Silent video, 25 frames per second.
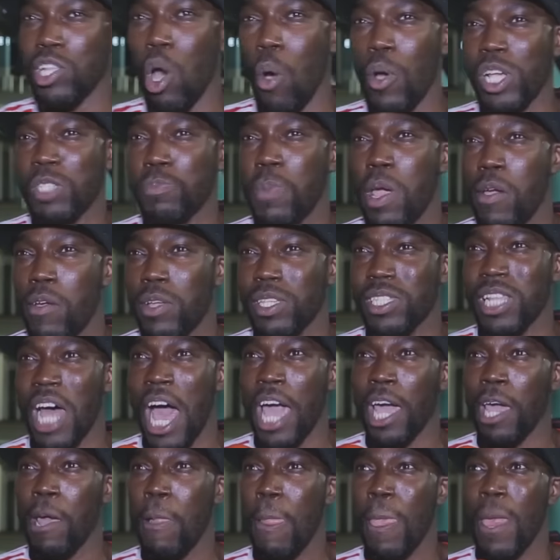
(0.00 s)
no experience
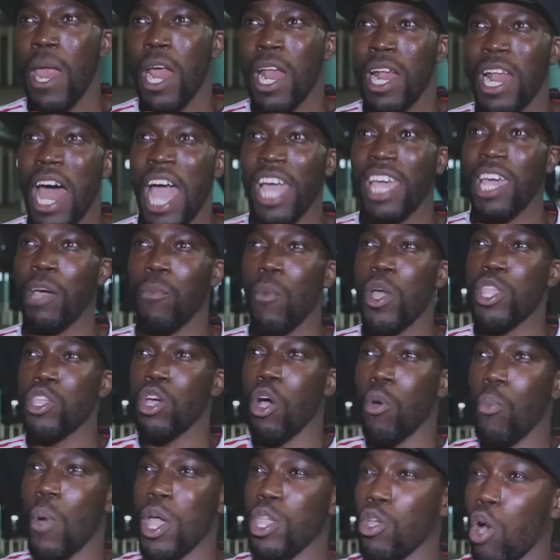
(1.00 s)
like, like it when,
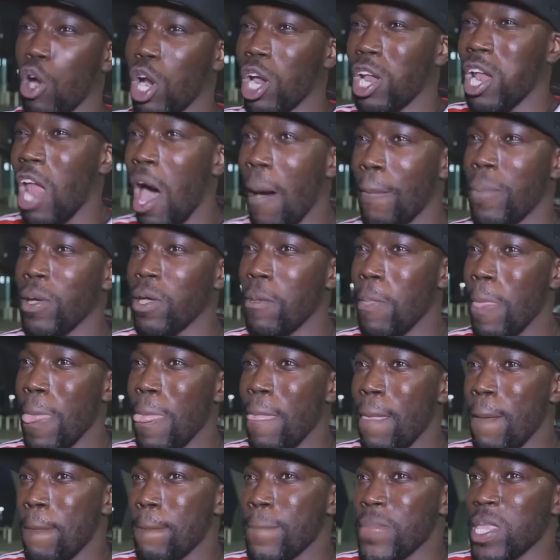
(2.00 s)
you when your club
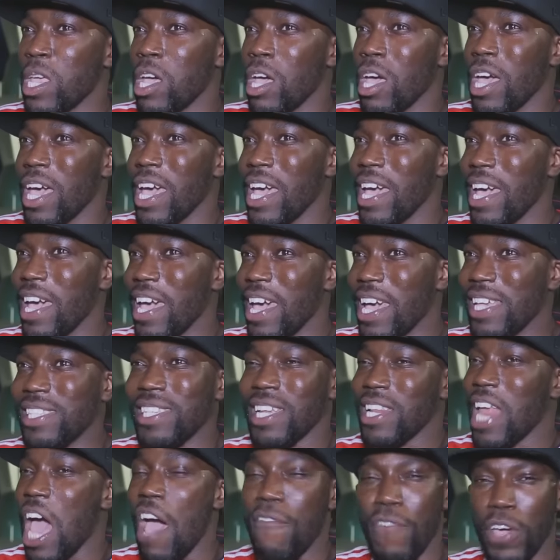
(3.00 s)
is
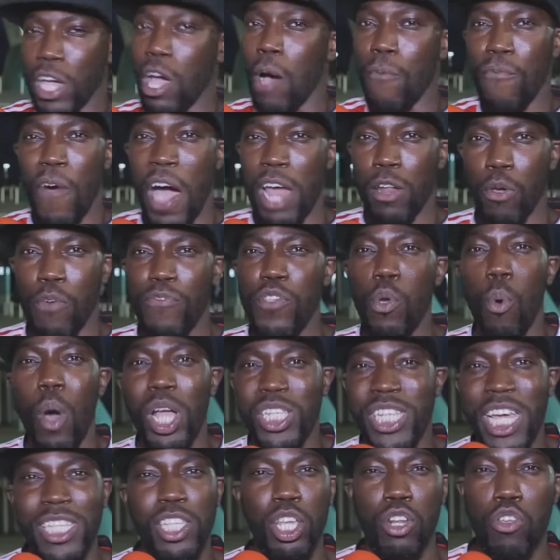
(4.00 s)
in the FA Cup final. If you
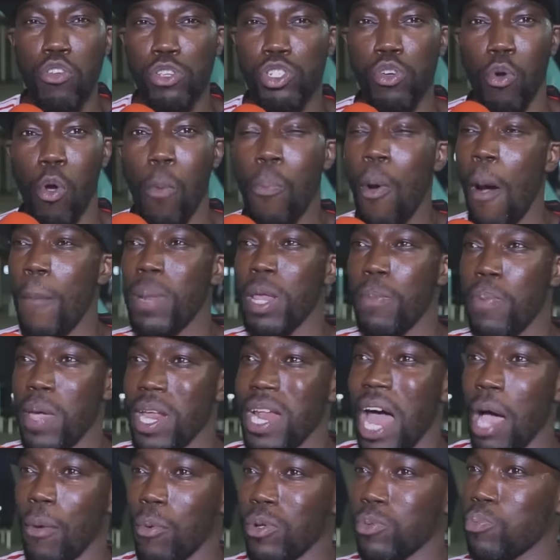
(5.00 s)
watch it as a neutral, it'll probably
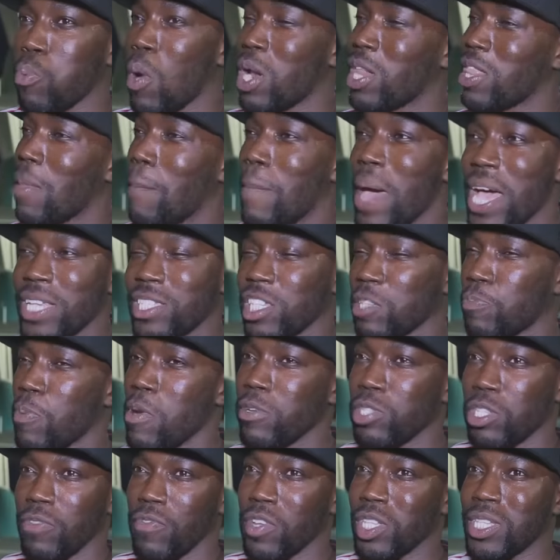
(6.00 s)
be like one of the best
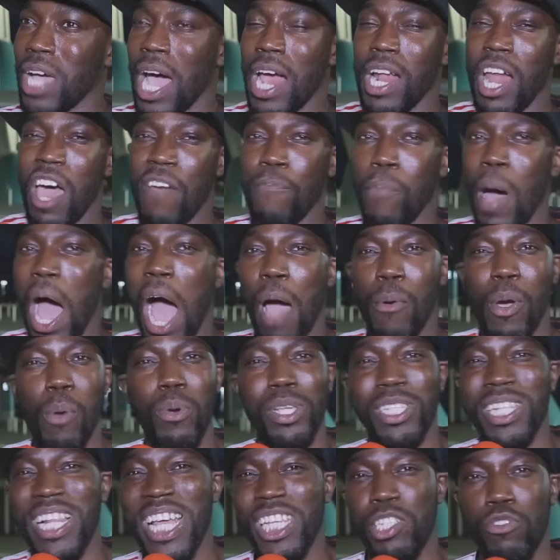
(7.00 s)
experiences of your entire life. But I, it
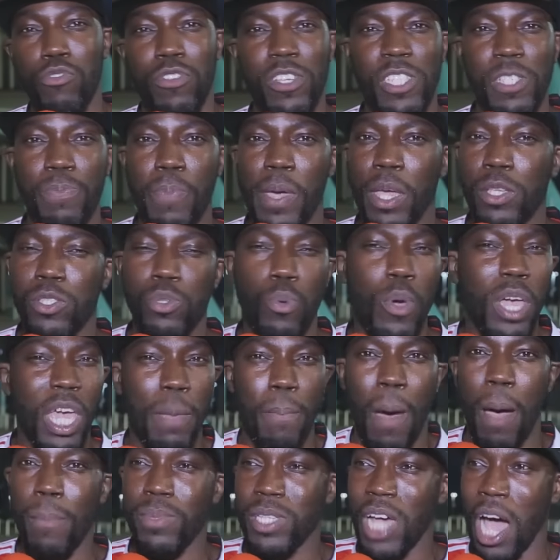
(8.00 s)
was literally squeaky
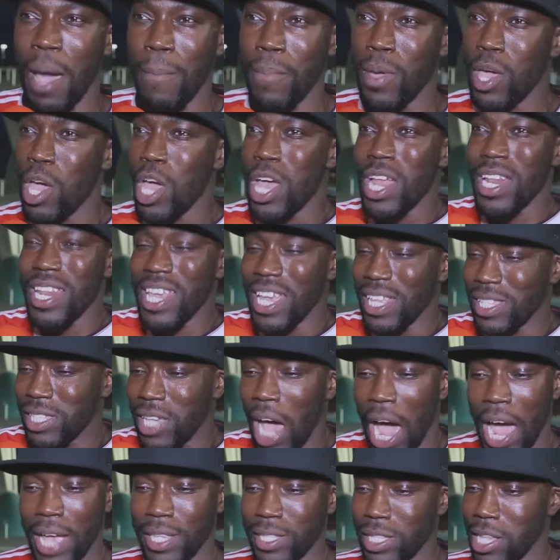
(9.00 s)
bum time the
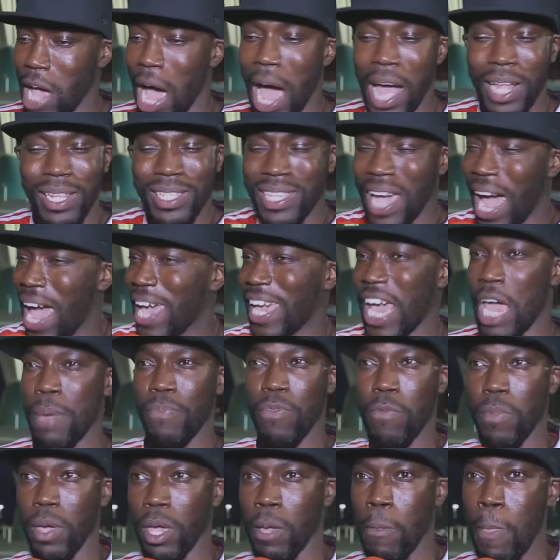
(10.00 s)
entire the entire game
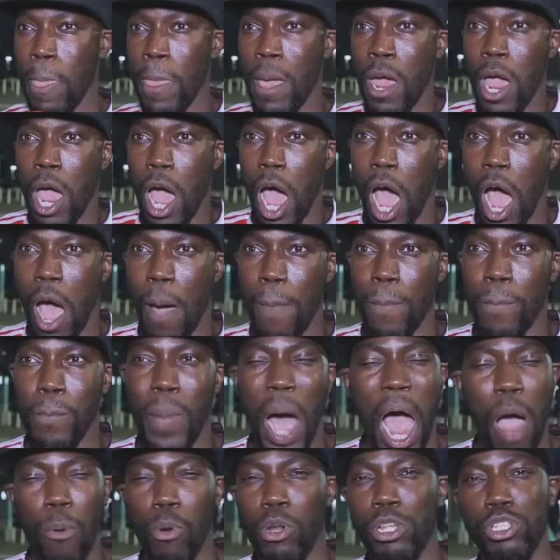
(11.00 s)
for me. Um,
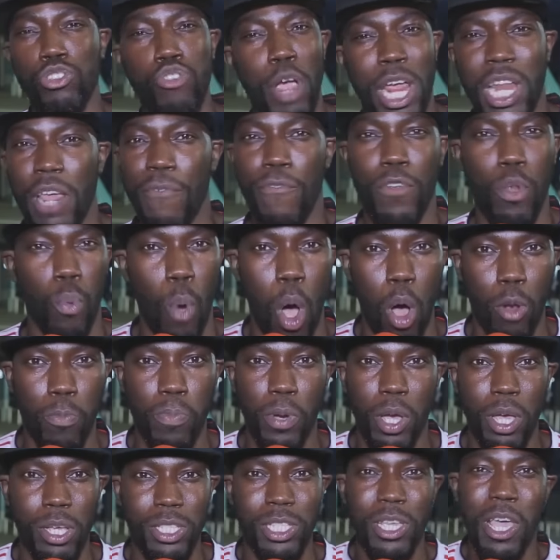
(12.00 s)
but I wouldn't trade it for the world
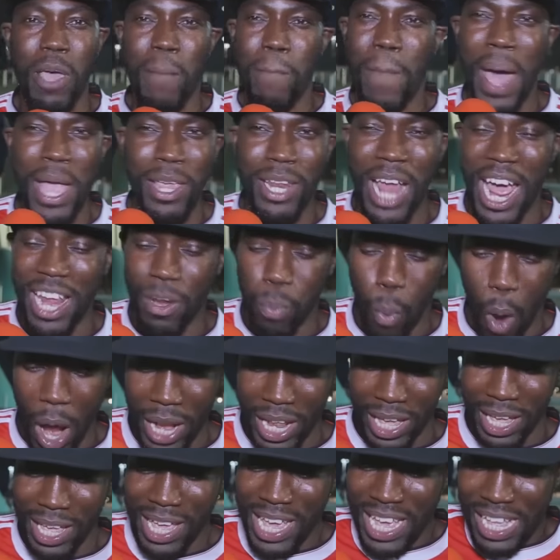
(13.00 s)
because Man United
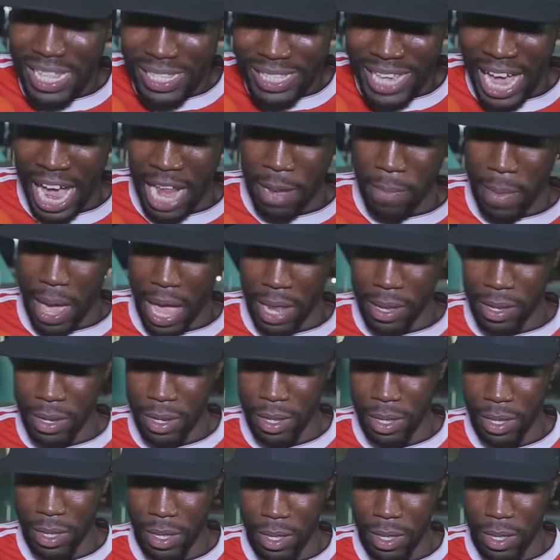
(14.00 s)
won it, ten men,